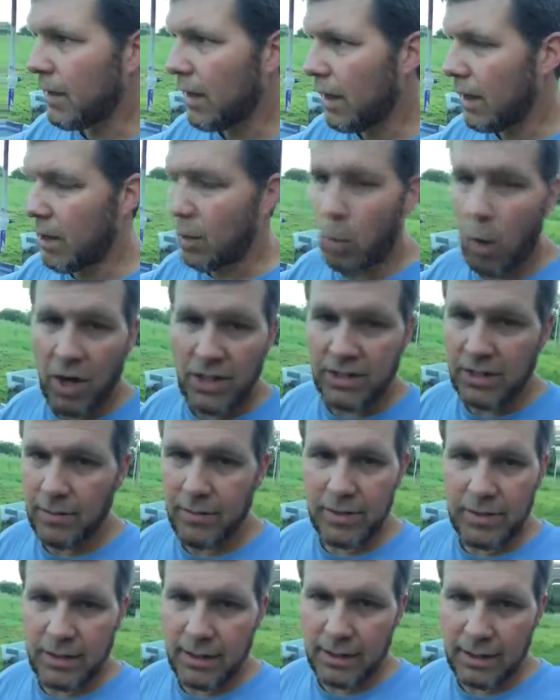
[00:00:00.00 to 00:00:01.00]
wash
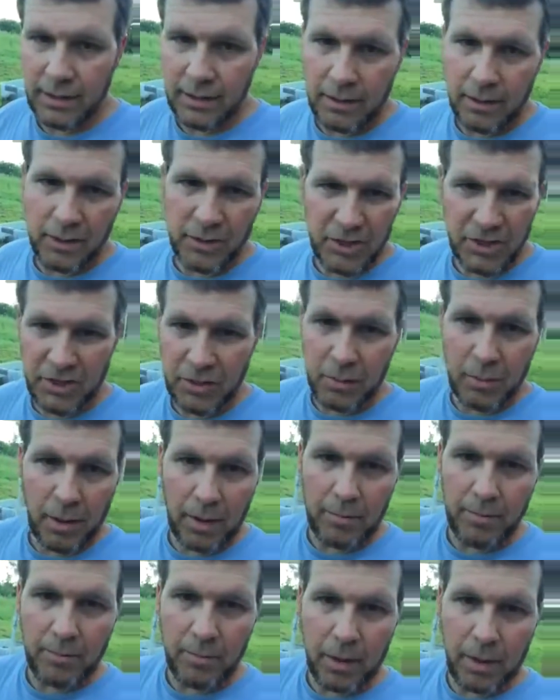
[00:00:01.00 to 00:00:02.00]
everything down there. Just do
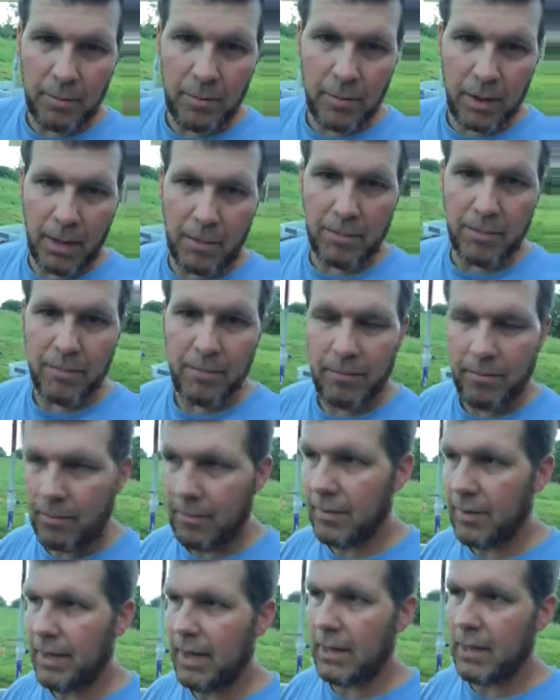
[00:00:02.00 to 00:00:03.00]
my
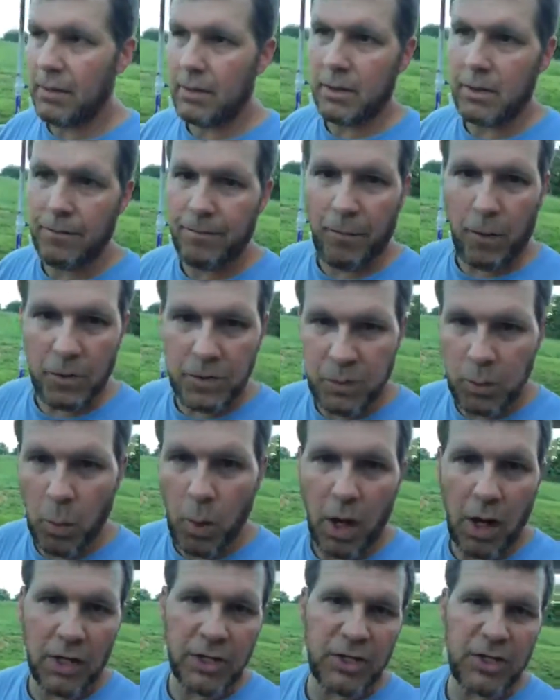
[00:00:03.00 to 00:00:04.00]
kind of your first
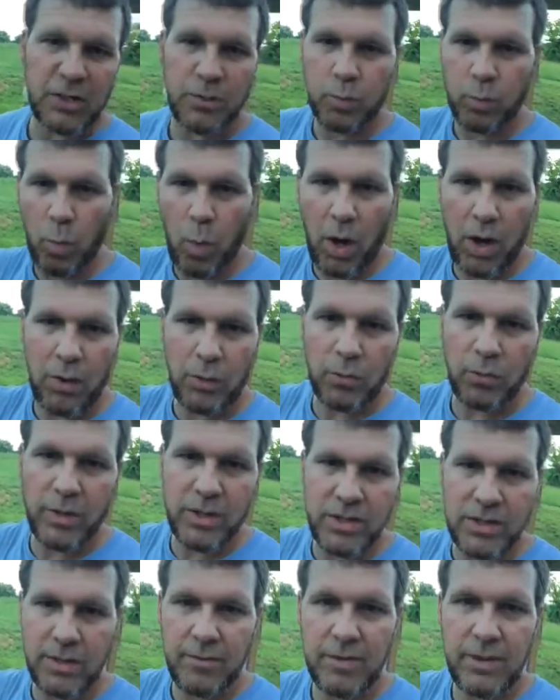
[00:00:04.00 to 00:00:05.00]
wash, just
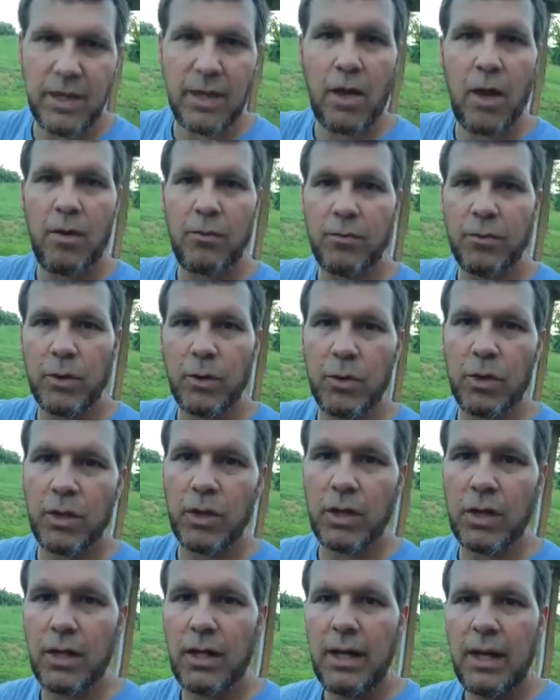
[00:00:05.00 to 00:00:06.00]
rinse everything off real
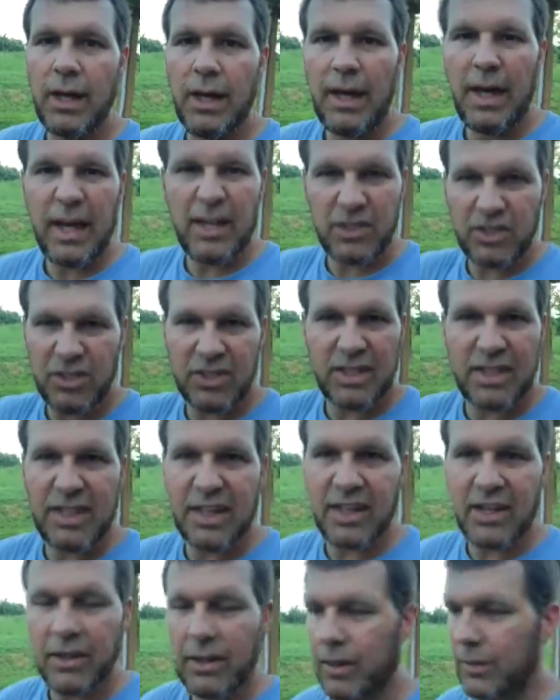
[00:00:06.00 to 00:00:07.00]
good and just get
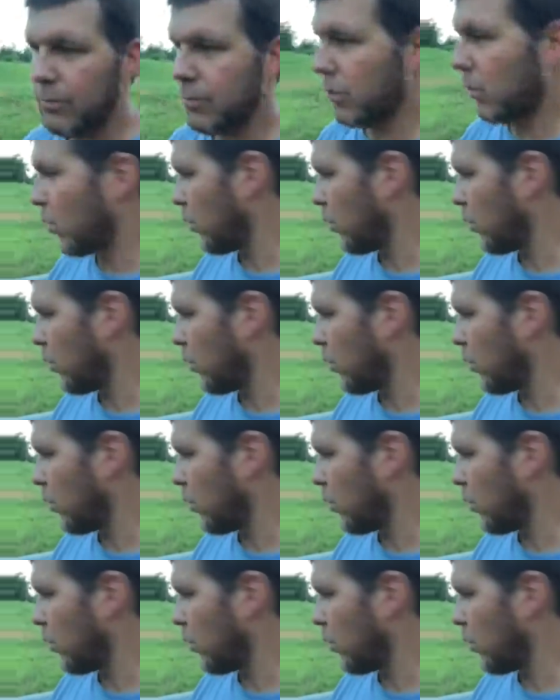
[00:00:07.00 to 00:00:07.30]
it done real